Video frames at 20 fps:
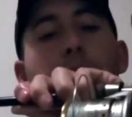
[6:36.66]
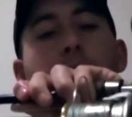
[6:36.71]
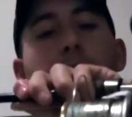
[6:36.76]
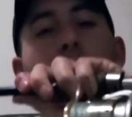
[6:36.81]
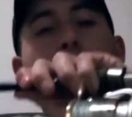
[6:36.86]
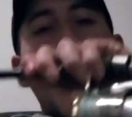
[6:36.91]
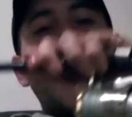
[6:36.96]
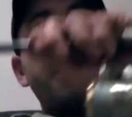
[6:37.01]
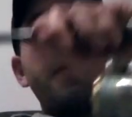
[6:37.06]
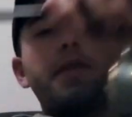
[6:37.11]

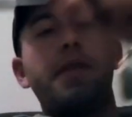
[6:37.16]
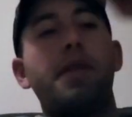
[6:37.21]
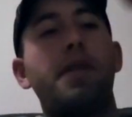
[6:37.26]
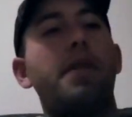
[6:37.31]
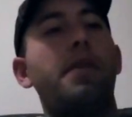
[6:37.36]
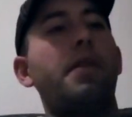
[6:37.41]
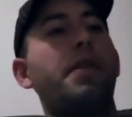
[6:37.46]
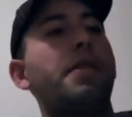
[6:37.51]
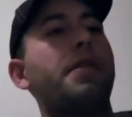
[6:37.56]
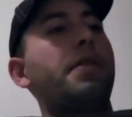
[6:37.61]
3000
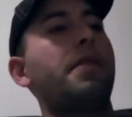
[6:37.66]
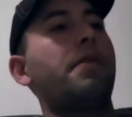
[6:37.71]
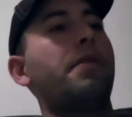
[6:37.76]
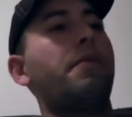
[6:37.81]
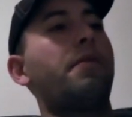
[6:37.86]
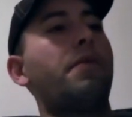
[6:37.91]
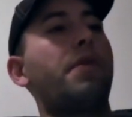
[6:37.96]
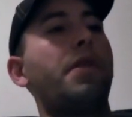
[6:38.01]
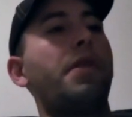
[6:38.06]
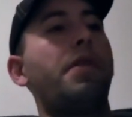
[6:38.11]
series
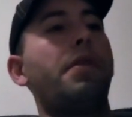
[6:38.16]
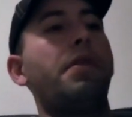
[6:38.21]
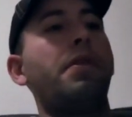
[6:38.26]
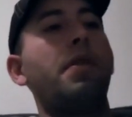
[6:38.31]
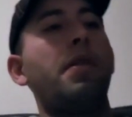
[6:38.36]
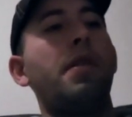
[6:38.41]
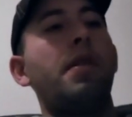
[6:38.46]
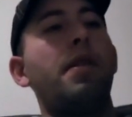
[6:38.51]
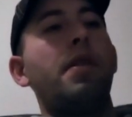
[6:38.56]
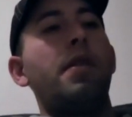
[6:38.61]
reel.
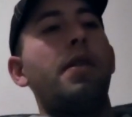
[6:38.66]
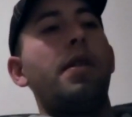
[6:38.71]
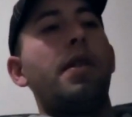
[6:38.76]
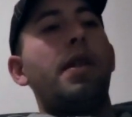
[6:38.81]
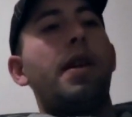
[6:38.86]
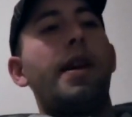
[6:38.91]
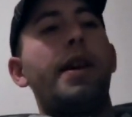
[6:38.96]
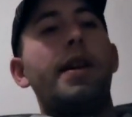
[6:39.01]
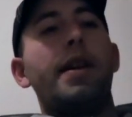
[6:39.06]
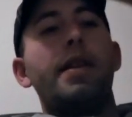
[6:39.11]

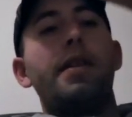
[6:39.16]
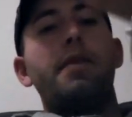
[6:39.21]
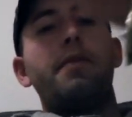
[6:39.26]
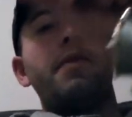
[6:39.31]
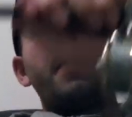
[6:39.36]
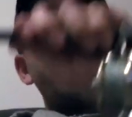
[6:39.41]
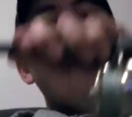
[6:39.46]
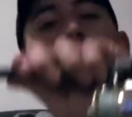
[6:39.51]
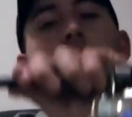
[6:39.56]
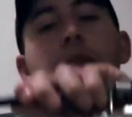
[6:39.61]
I got it
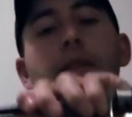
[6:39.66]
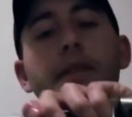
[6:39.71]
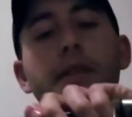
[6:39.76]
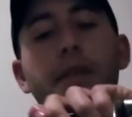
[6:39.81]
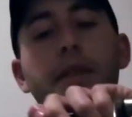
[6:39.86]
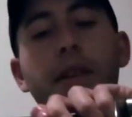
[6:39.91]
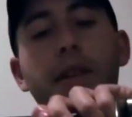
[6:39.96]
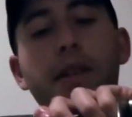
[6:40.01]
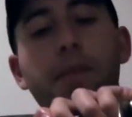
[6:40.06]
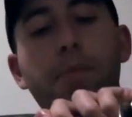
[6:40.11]
with
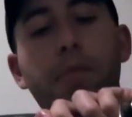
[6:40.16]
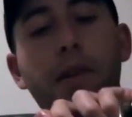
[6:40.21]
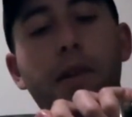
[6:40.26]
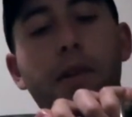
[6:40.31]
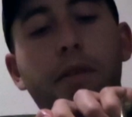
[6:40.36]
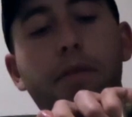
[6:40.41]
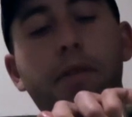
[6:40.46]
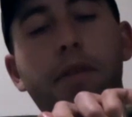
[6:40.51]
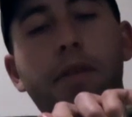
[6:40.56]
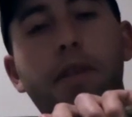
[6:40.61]

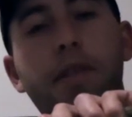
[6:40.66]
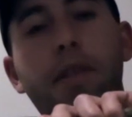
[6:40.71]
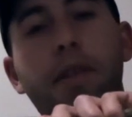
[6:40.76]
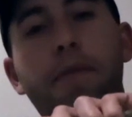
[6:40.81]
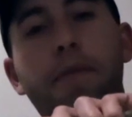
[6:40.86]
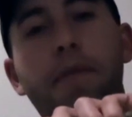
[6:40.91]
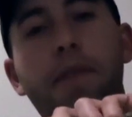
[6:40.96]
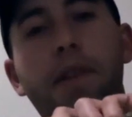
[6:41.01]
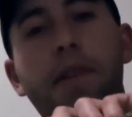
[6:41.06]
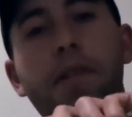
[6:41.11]
6-pound
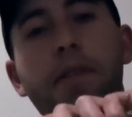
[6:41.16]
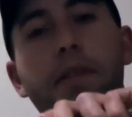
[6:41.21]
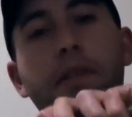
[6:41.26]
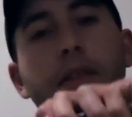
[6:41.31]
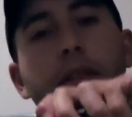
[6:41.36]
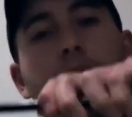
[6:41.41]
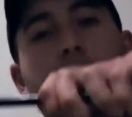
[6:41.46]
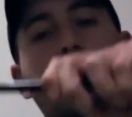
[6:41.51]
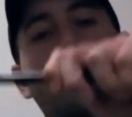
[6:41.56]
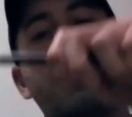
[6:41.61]
Suffix
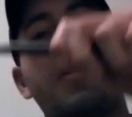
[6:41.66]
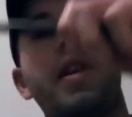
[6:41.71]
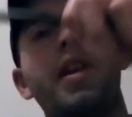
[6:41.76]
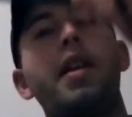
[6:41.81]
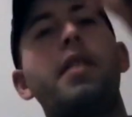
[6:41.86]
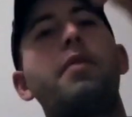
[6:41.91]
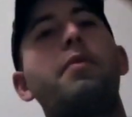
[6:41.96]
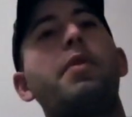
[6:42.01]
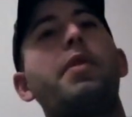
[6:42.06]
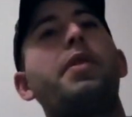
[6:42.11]

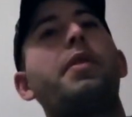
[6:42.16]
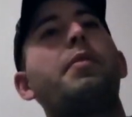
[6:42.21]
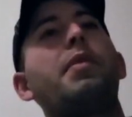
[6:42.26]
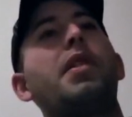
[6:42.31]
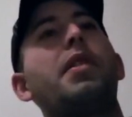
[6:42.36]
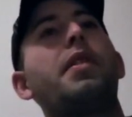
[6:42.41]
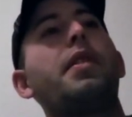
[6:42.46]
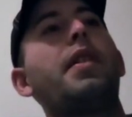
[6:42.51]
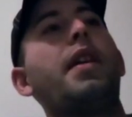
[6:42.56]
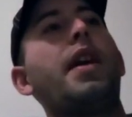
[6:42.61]
braid with
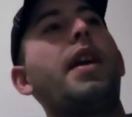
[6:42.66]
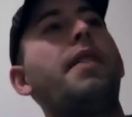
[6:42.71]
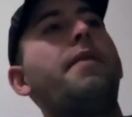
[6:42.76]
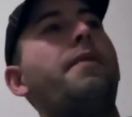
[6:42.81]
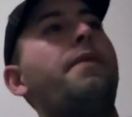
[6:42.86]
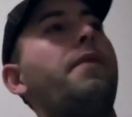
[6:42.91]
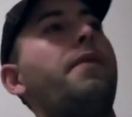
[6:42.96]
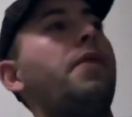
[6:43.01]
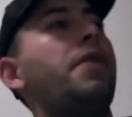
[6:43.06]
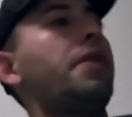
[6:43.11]
about an
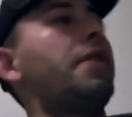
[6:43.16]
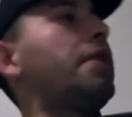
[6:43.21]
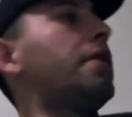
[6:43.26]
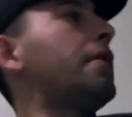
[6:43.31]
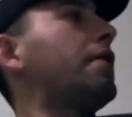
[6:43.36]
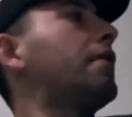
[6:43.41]
8-foot,